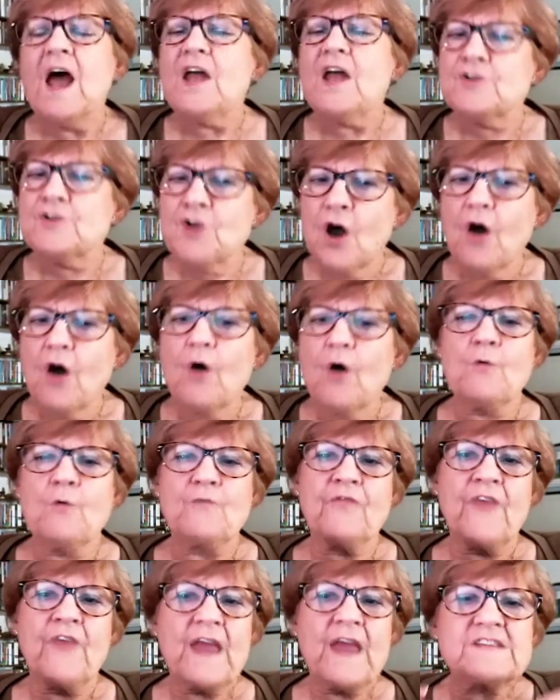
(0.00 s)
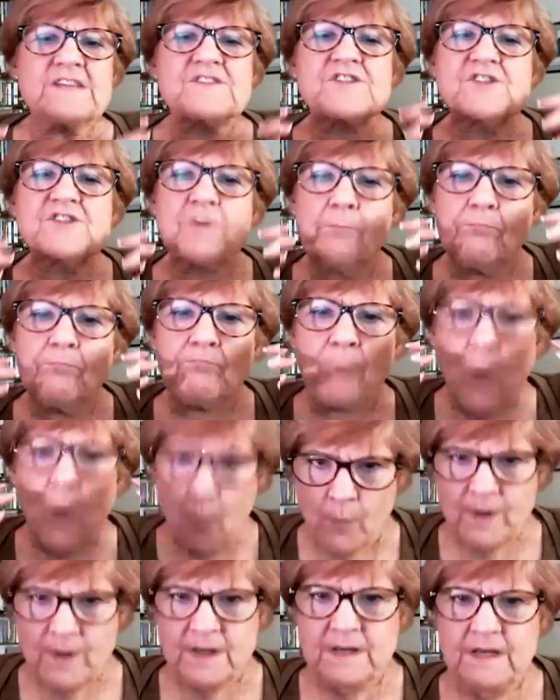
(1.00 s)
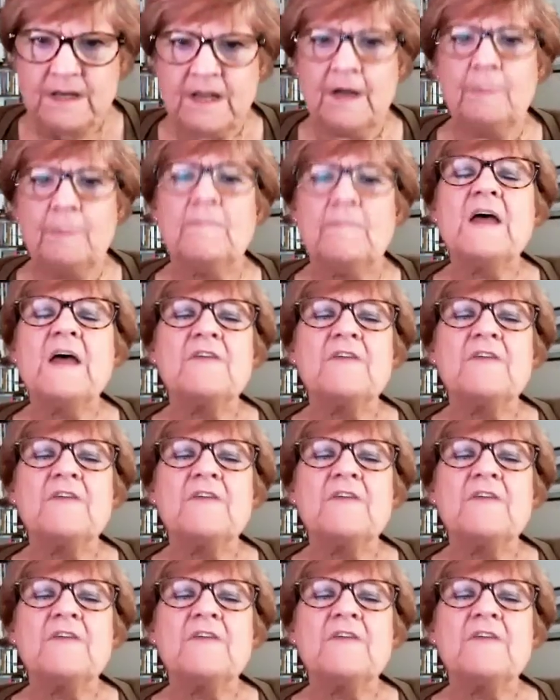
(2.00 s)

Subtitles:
No, they supported him.